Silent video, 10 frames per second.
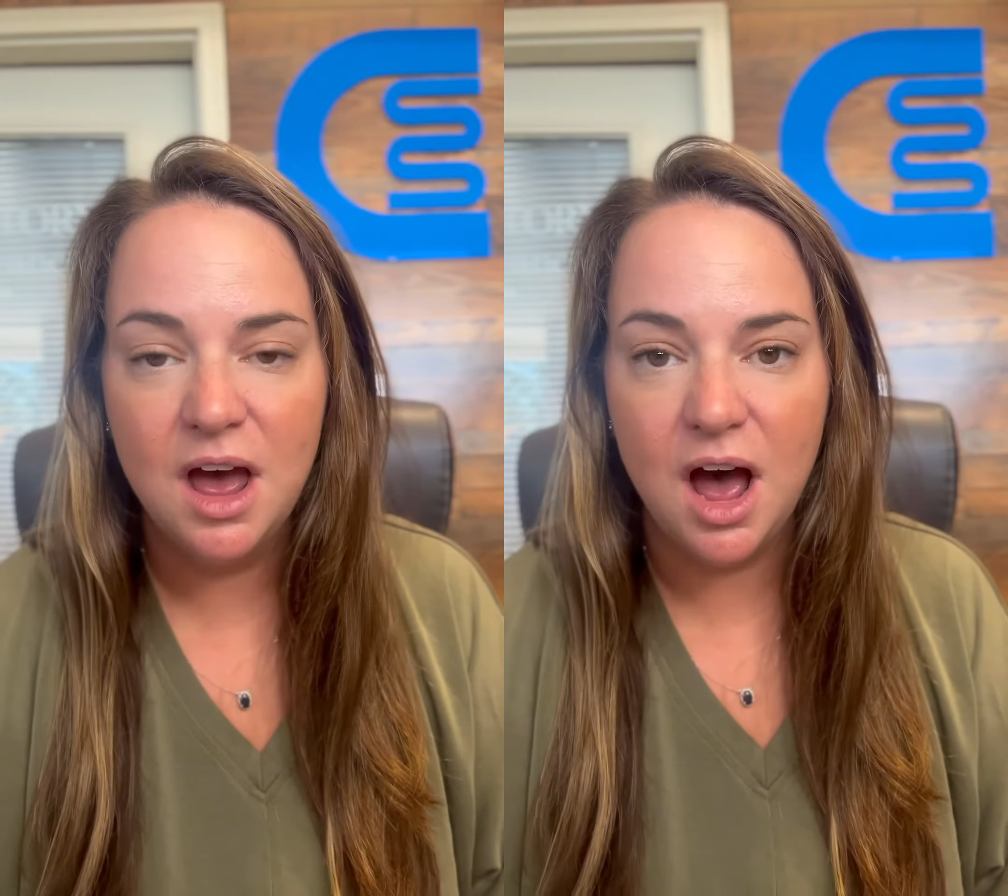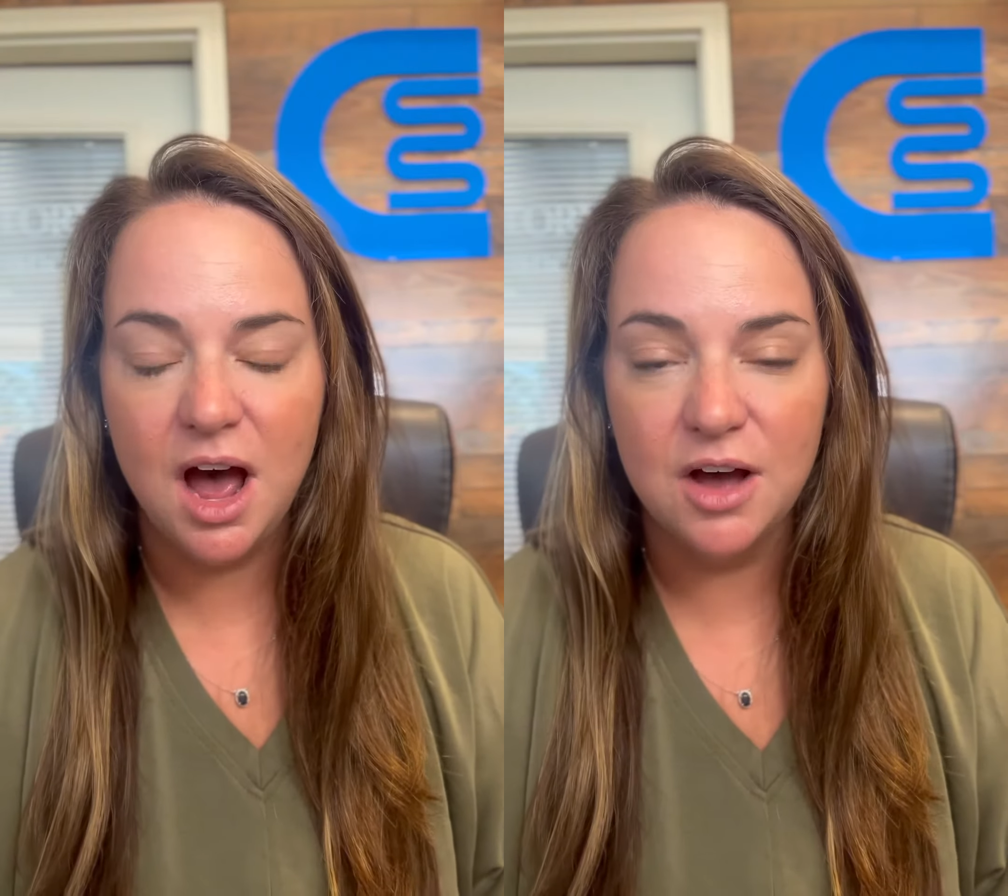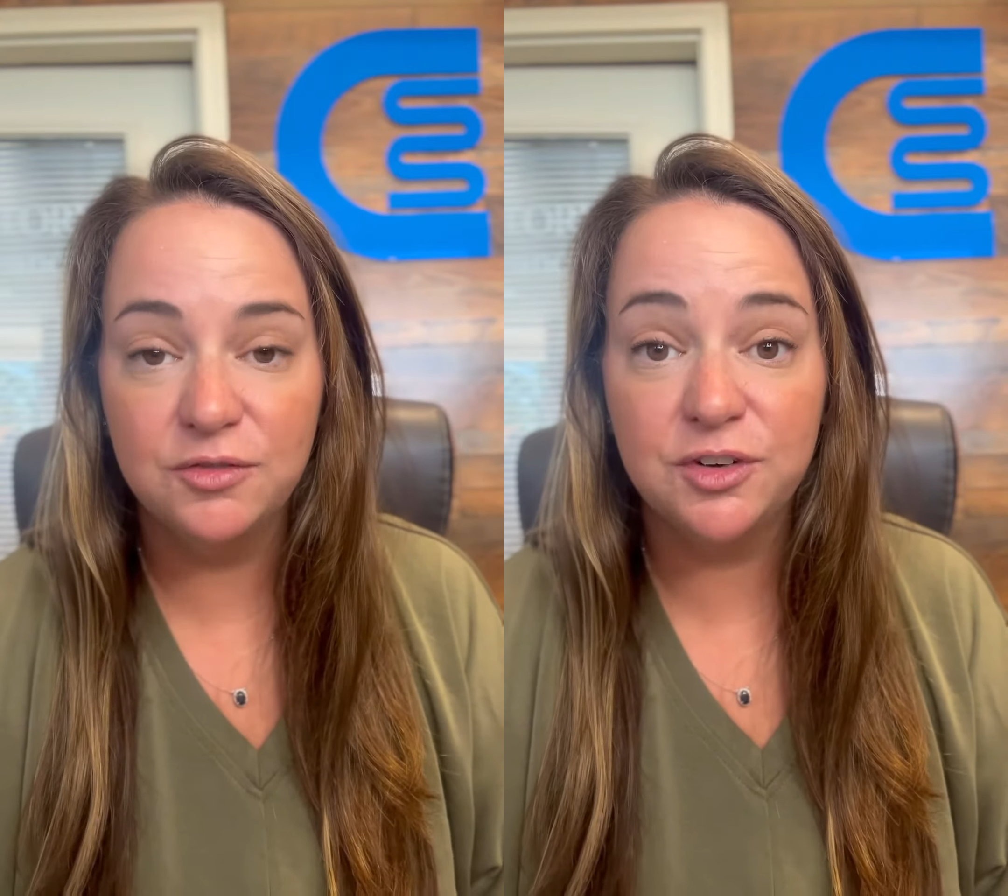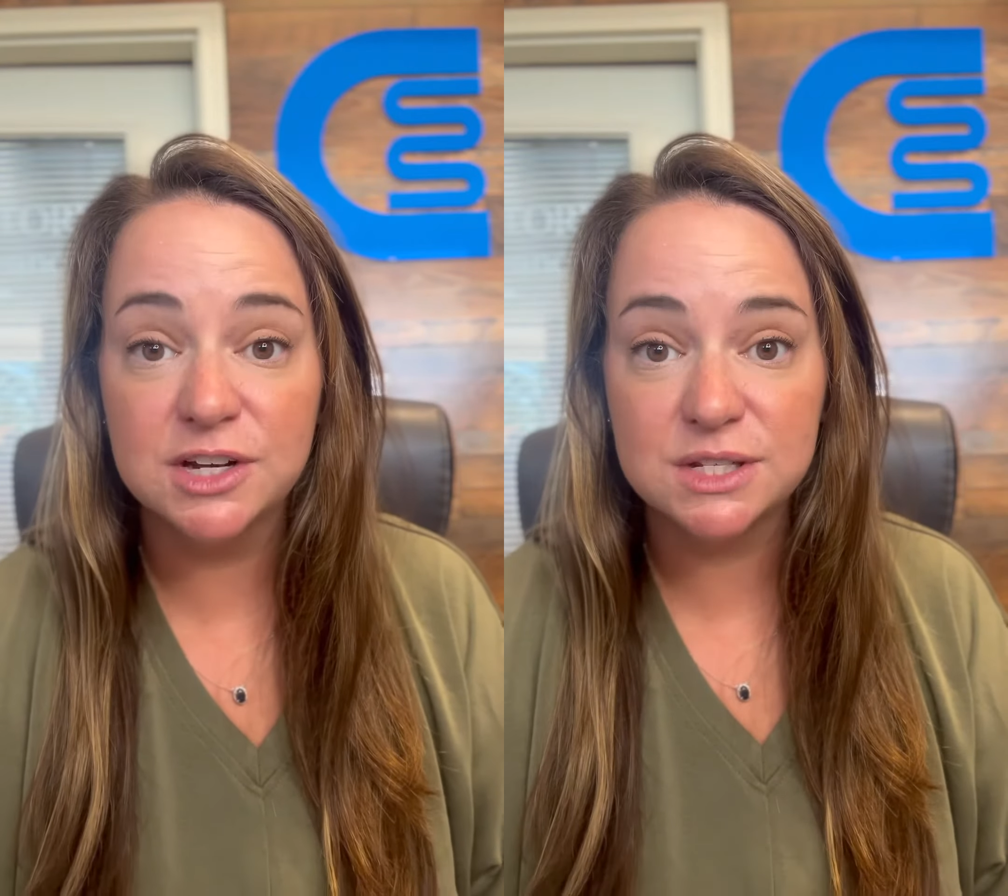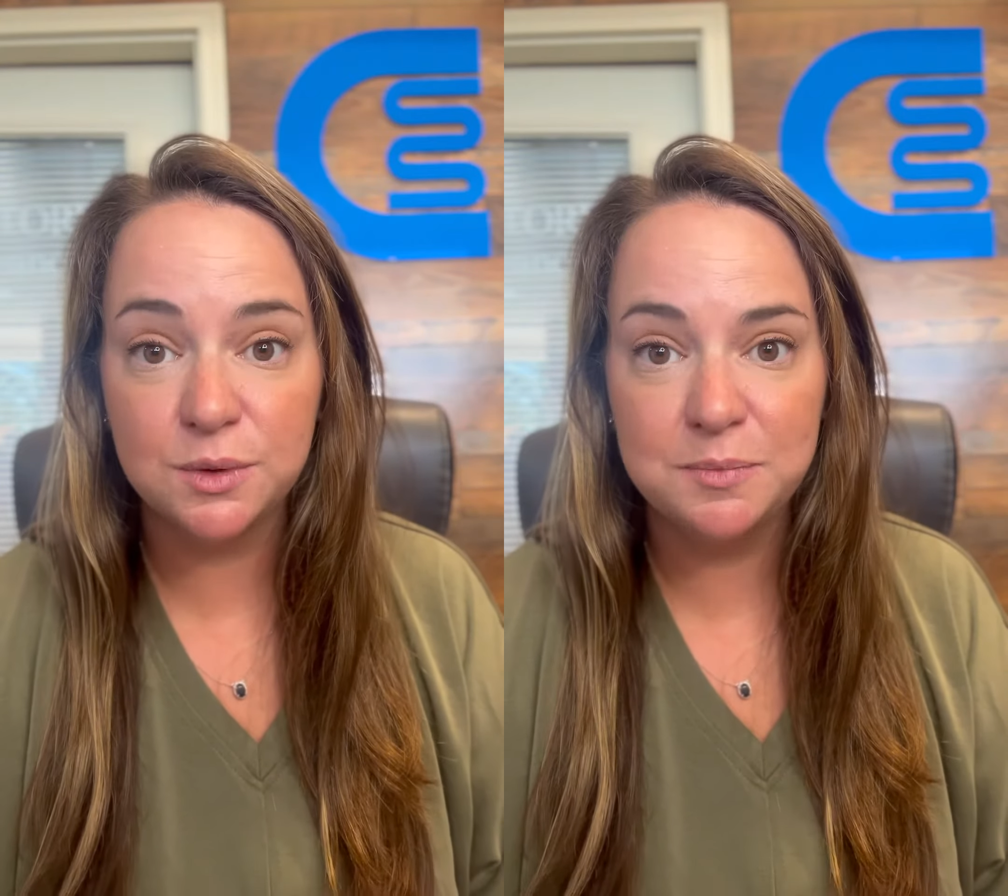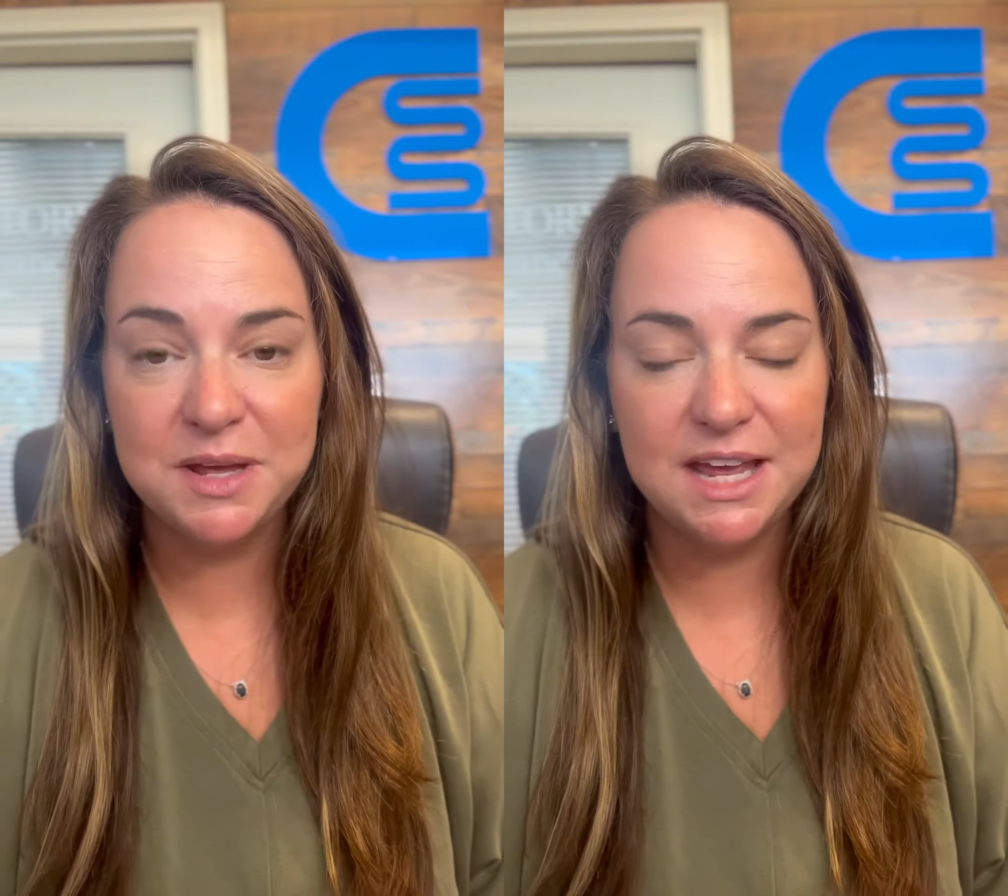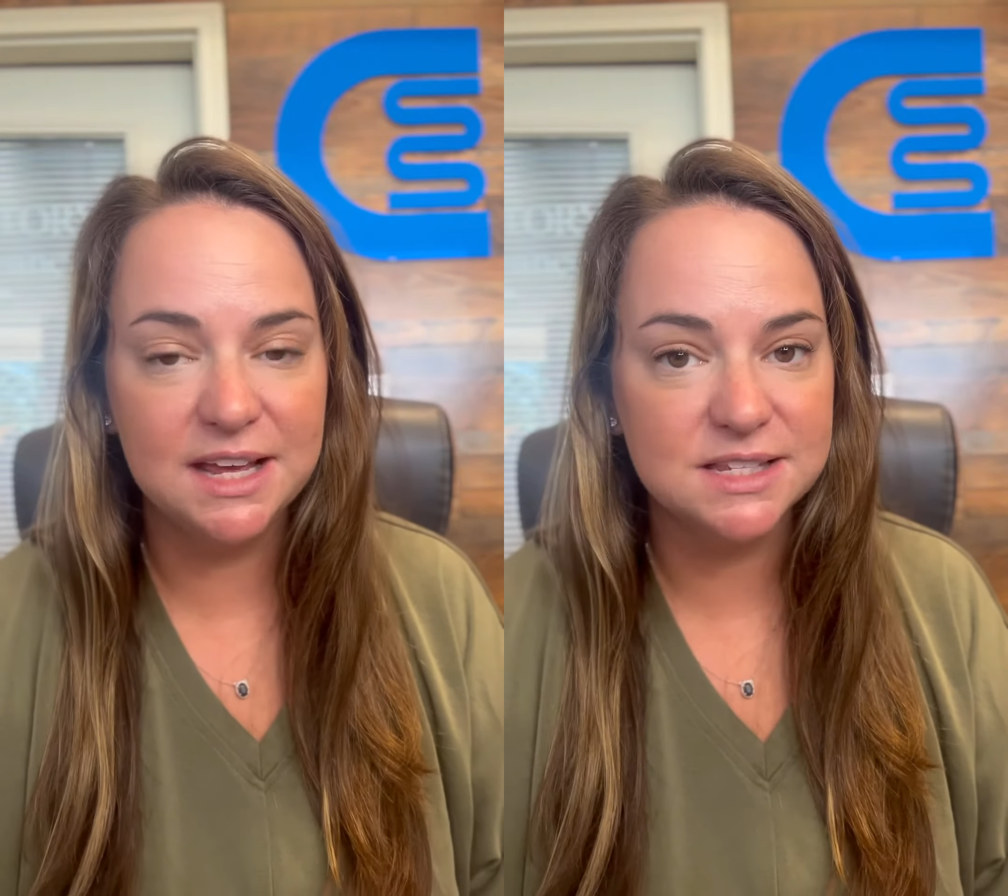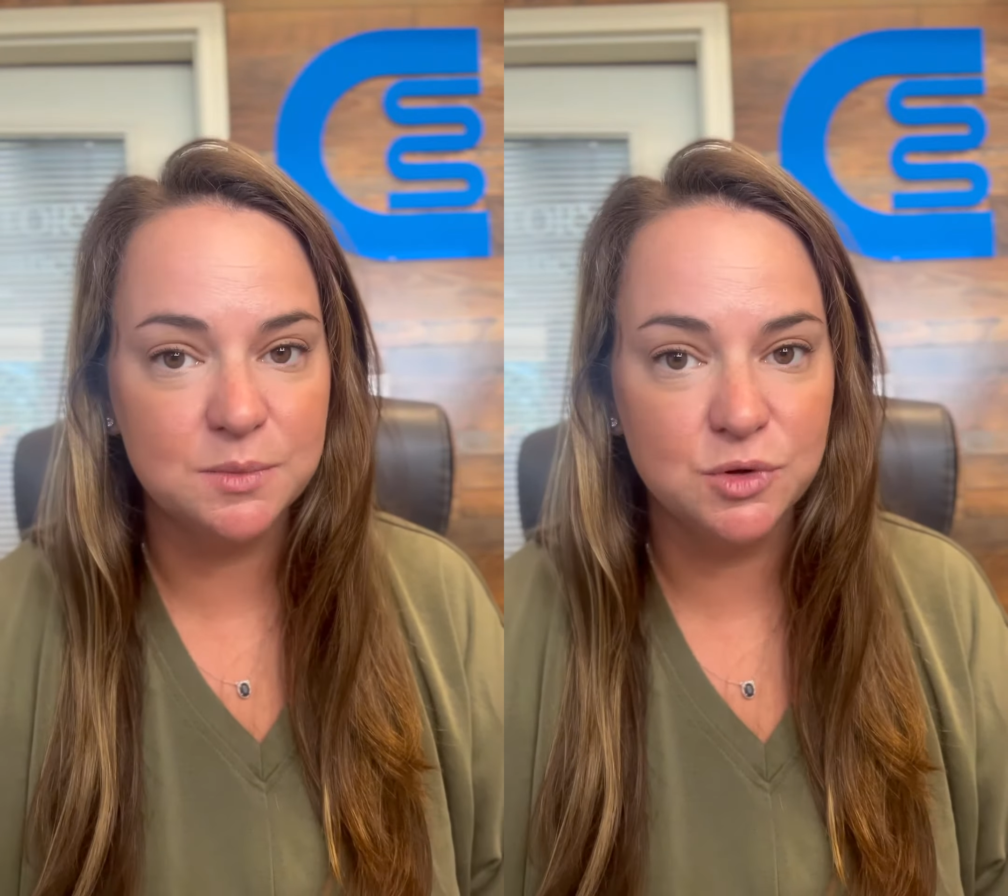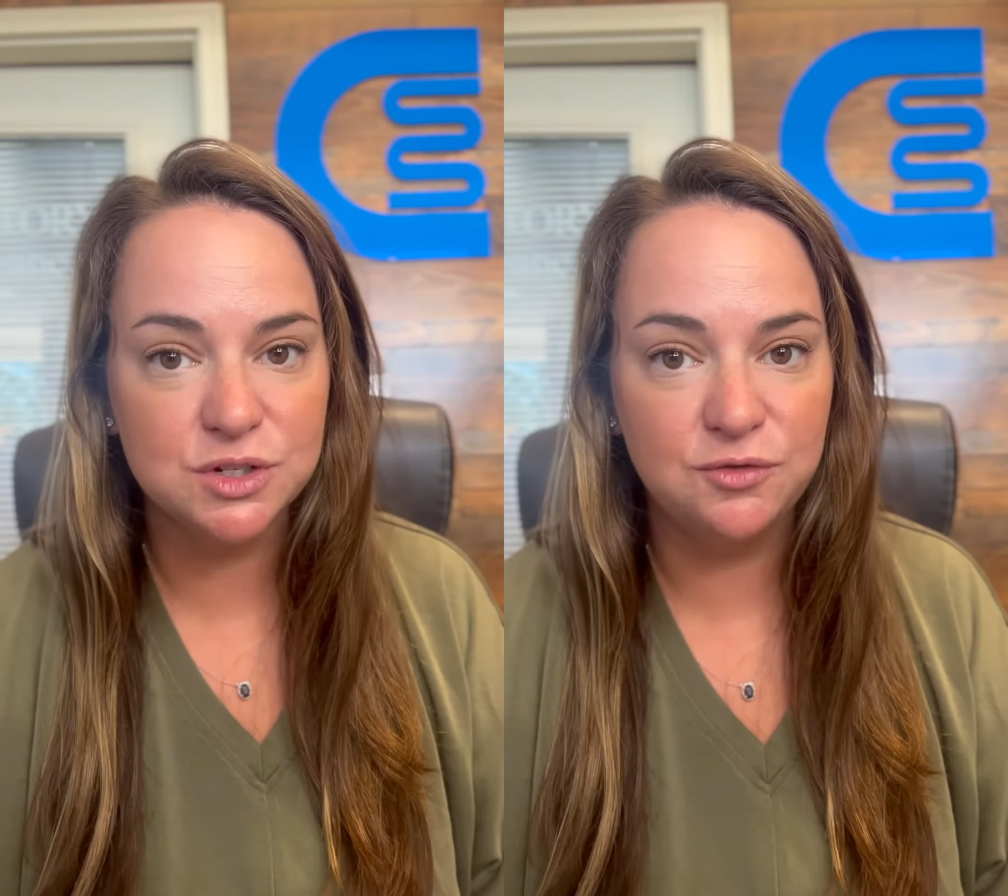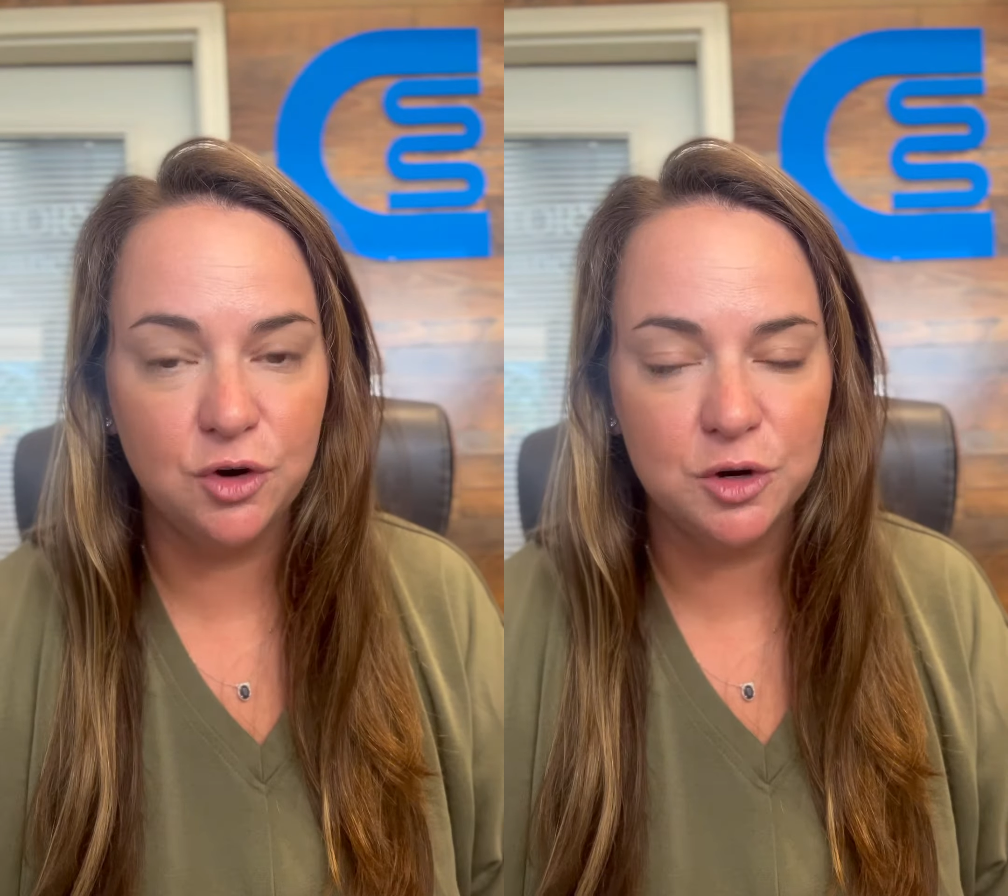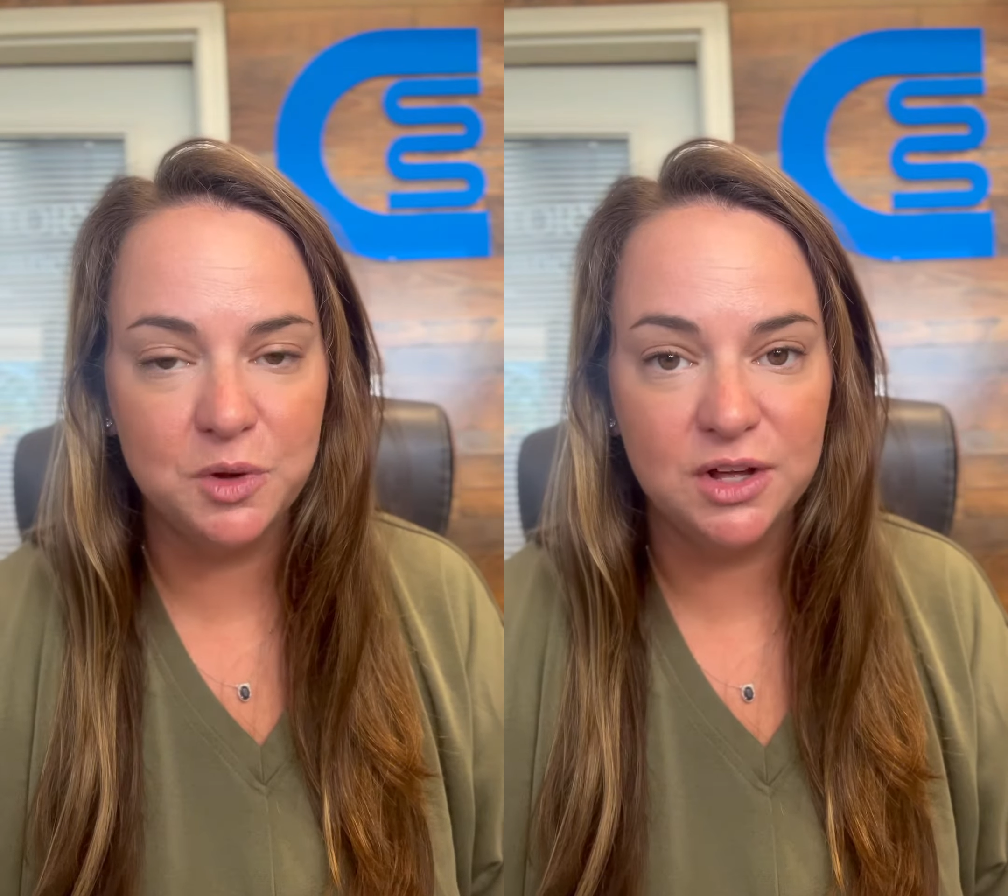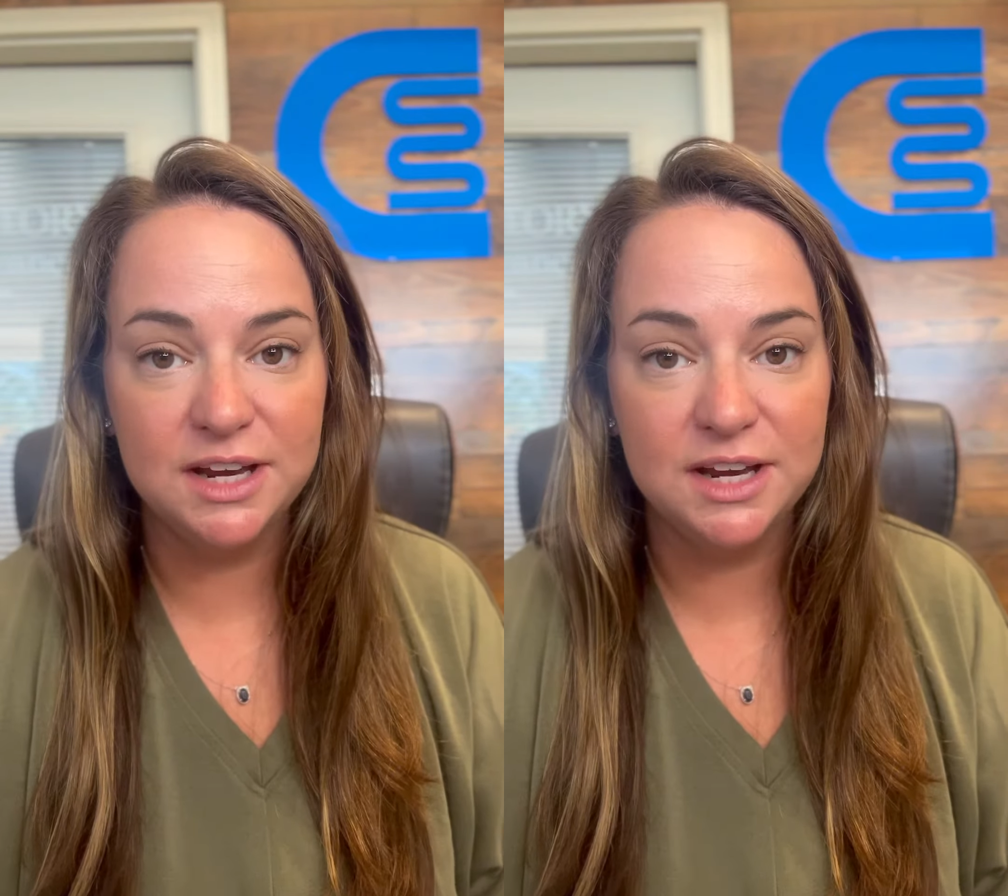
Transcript: Uh, first one being is the most affordable.